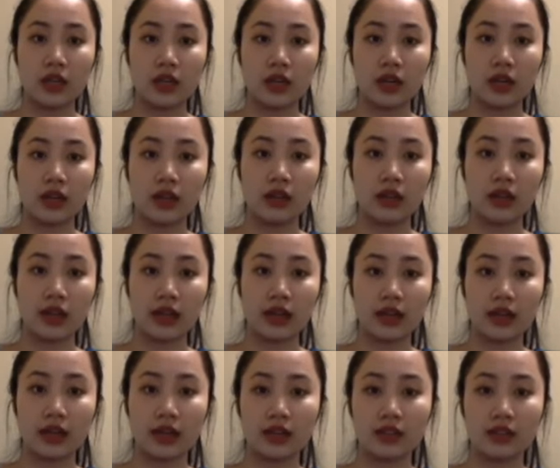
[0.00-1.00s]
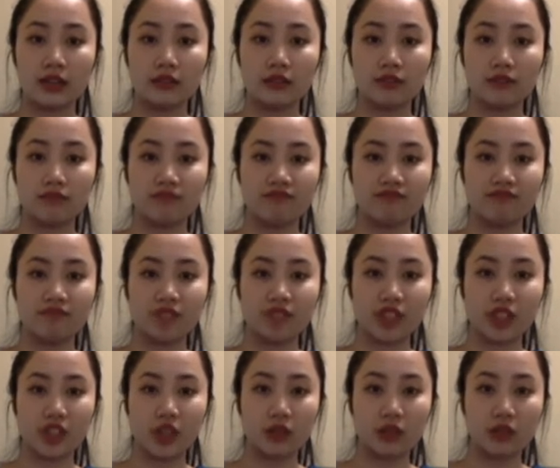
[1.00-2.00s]
He like he
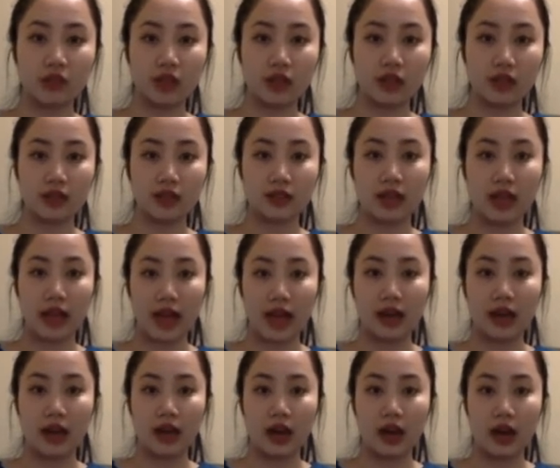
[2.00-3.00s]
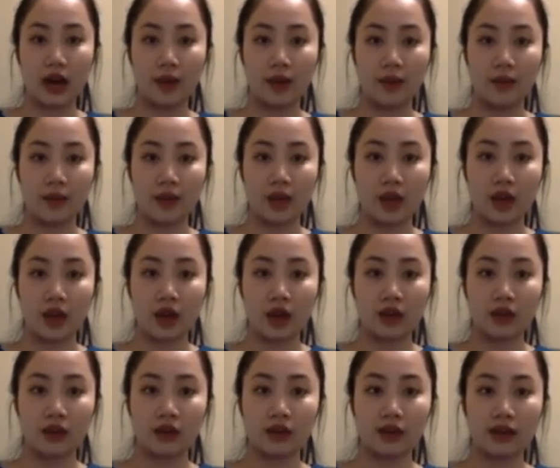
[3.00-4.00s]
shows us that um,
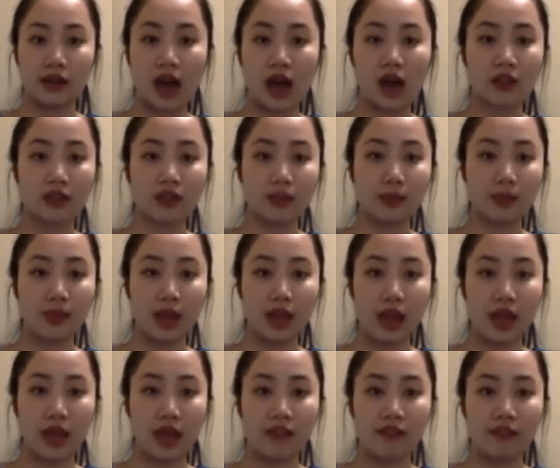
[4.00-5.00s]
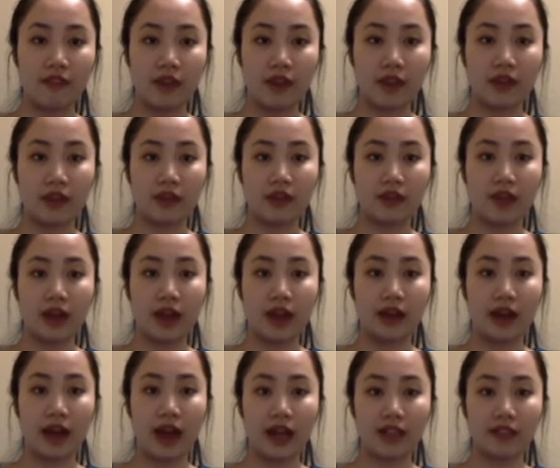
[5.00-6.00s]
dogs' behaviors
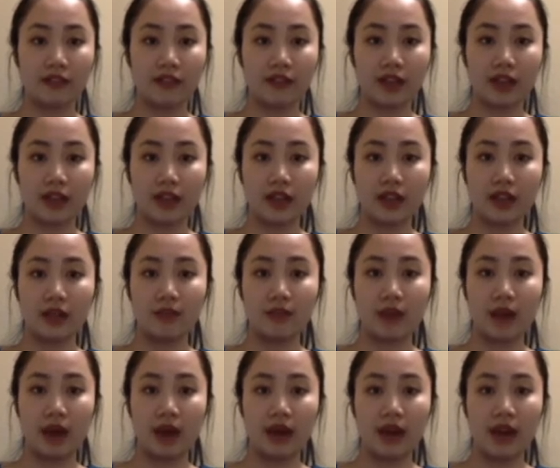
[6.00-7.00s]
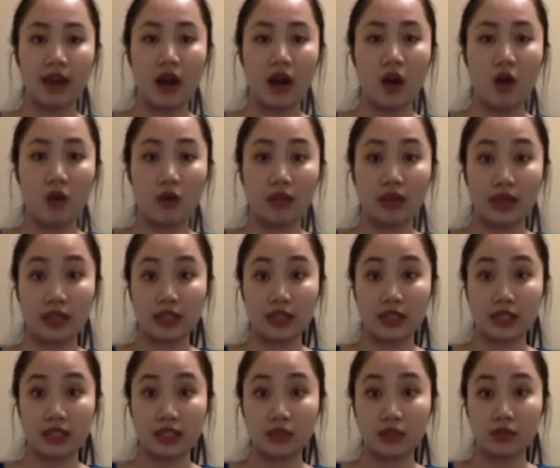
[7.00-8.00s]
are affected by their own
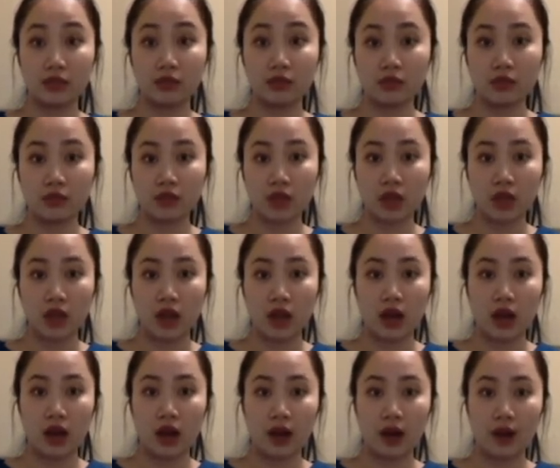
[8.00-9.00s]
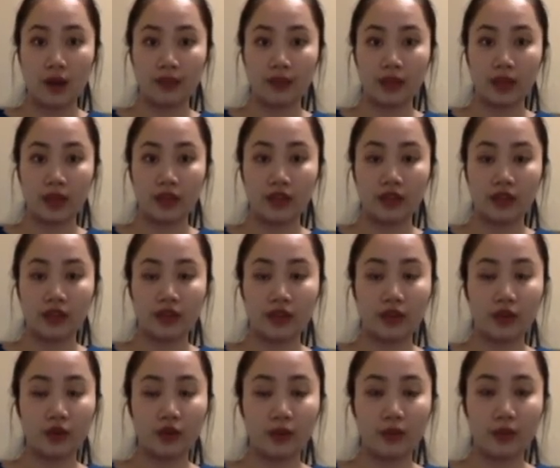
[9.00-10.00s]
attitudes, um,
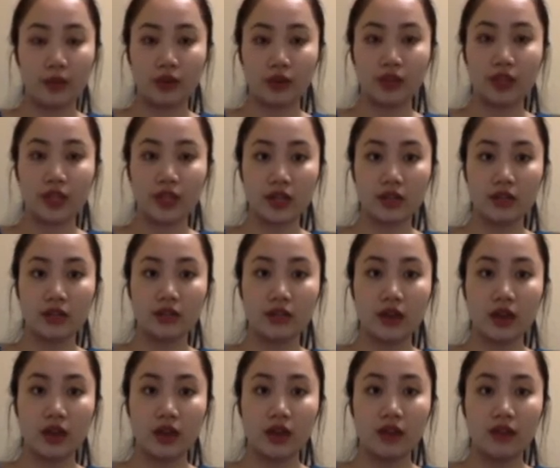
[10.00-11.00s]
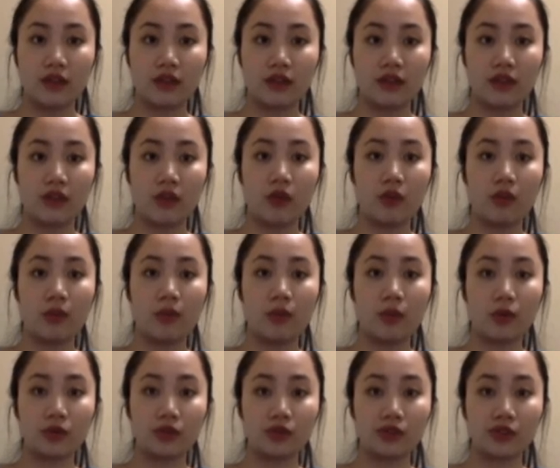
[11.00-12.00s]
internal emotions, physical
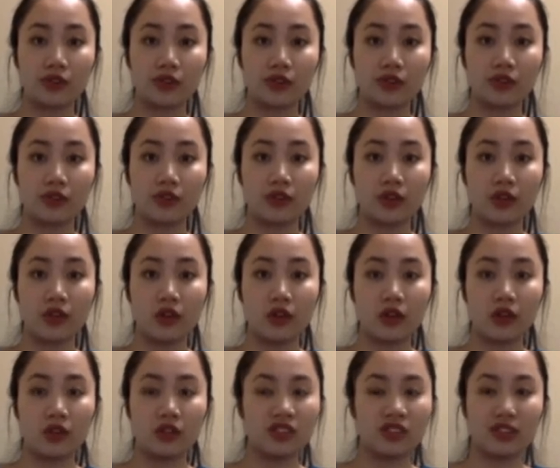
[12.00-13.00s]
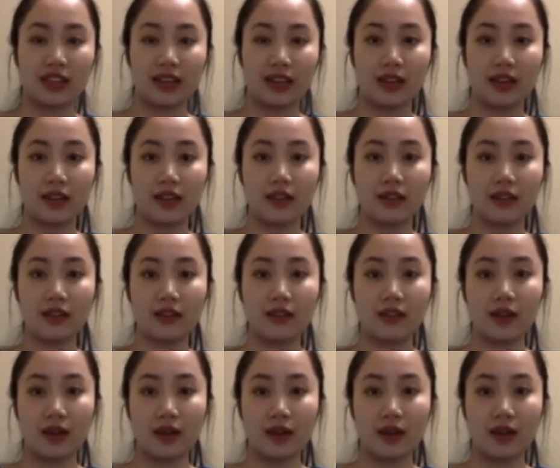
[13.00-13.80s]
postures, just like us.